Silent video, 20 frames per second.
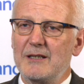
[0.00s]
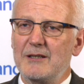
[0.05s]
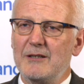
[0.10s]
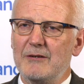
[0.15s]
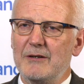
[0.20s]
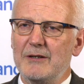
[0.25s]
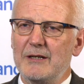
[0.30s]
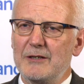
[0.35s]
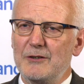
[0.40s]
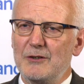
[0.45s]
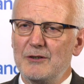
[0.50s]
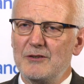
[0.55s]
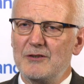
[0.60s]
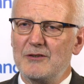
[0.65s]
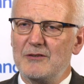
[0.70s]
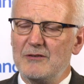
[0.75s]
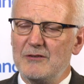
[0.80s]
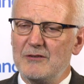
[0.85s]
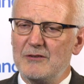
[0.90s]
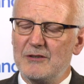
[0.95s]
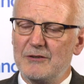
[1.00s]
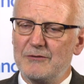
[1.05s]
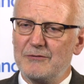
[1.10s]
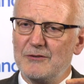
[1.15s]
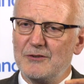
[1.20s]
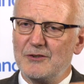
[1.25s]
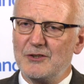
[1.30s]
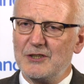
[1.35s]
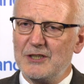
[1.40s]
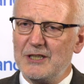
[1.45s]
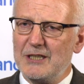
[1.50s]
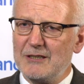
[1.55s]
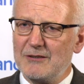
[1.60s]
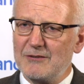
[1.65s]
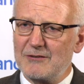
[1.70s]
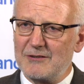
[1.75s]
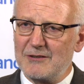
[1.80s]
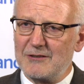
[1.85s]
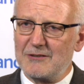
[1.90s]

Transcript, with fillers: There are different genes